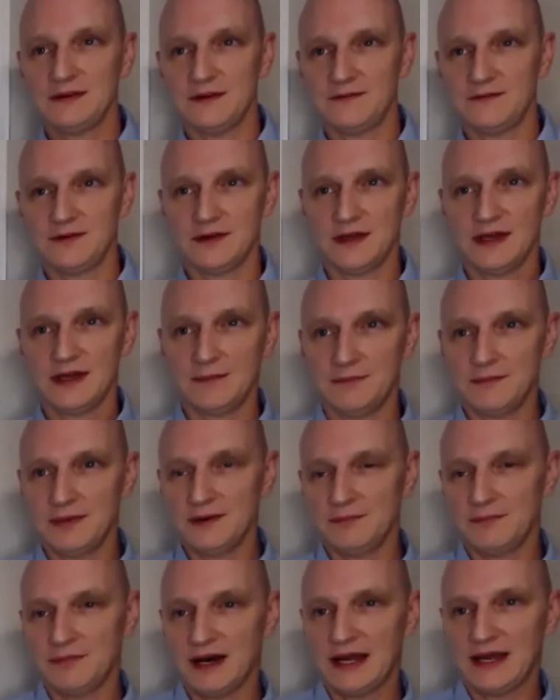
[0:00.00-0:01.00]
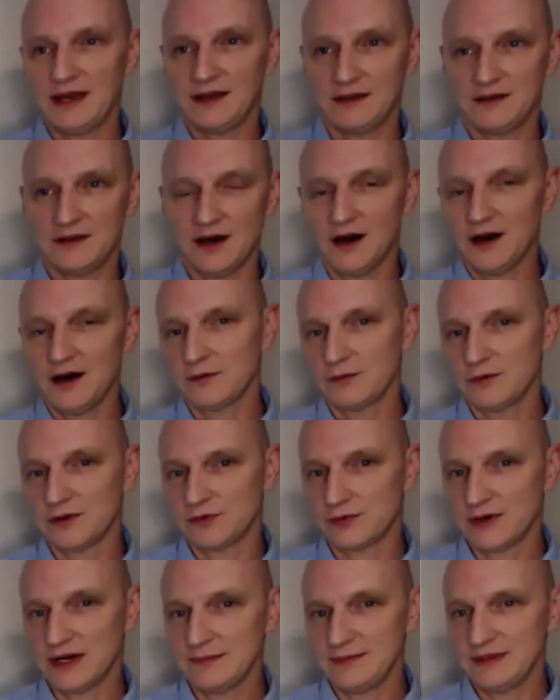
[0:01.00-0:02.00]
if you get bit by a dog with
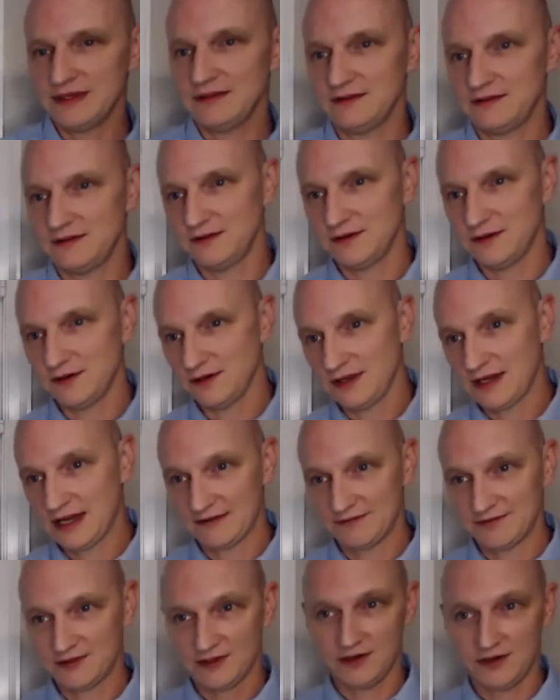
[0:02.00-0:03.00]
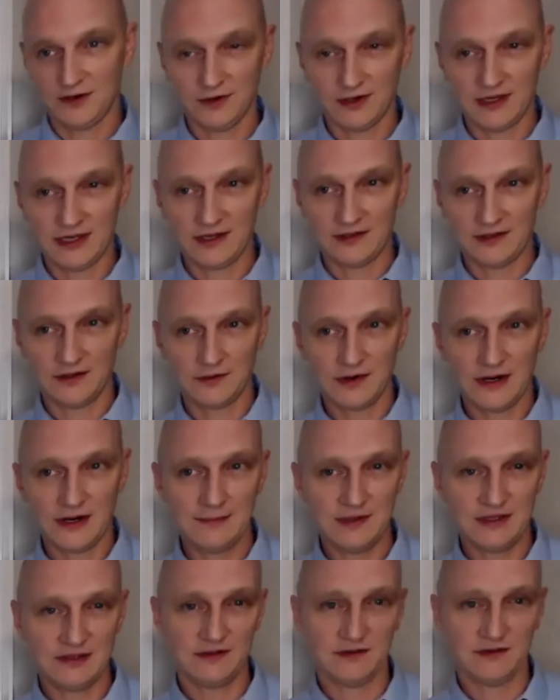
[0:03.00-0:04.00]
rabies, you know, you have to go get your
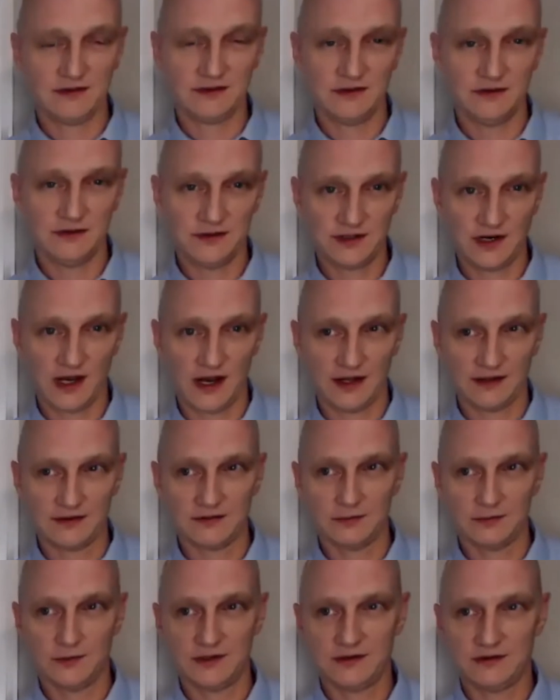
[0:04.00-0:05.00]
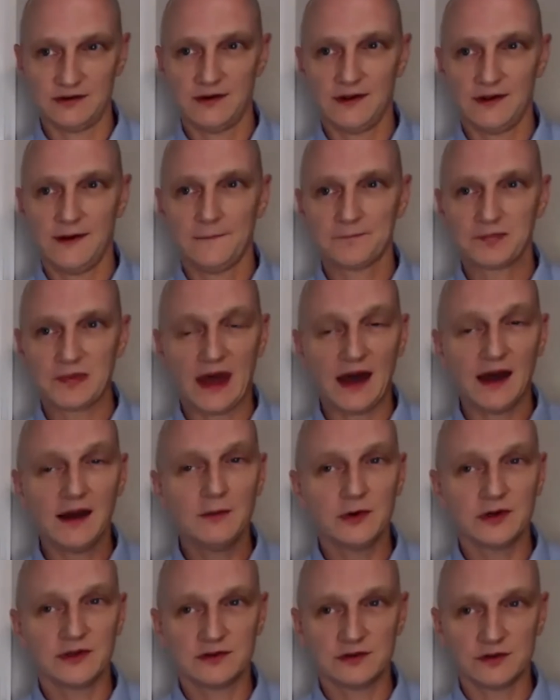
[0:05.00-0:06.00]
rabies shots, which I
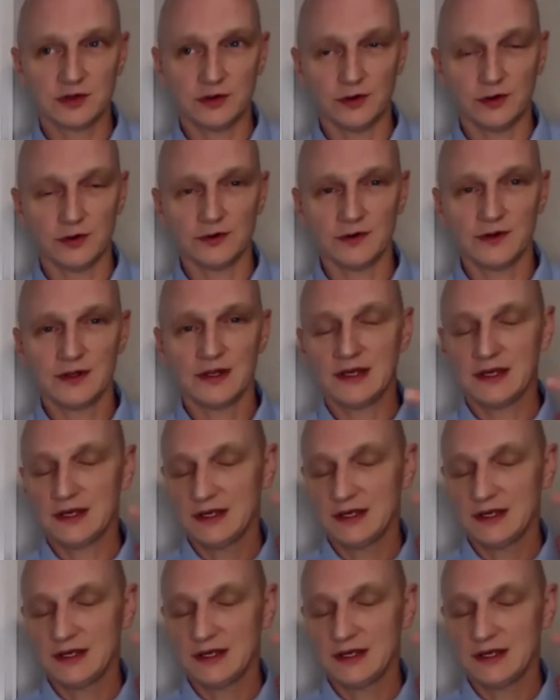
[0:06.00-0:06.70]
was told